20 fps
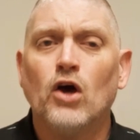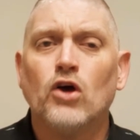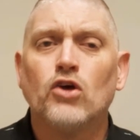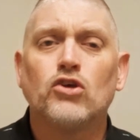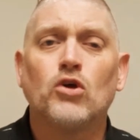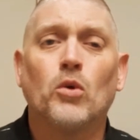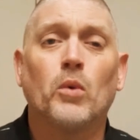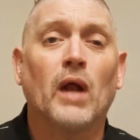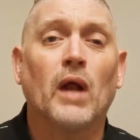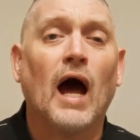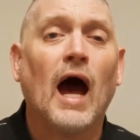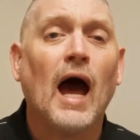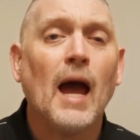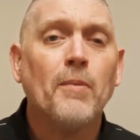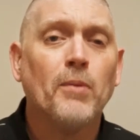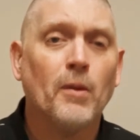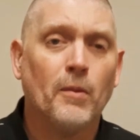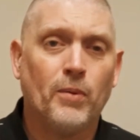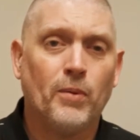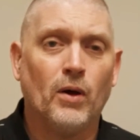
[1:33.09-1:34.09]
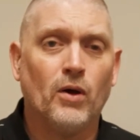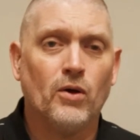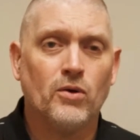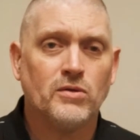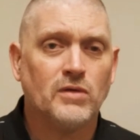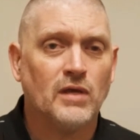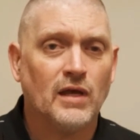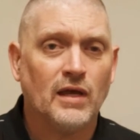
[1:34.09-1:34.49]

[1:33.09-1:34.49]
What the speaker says: So what I propose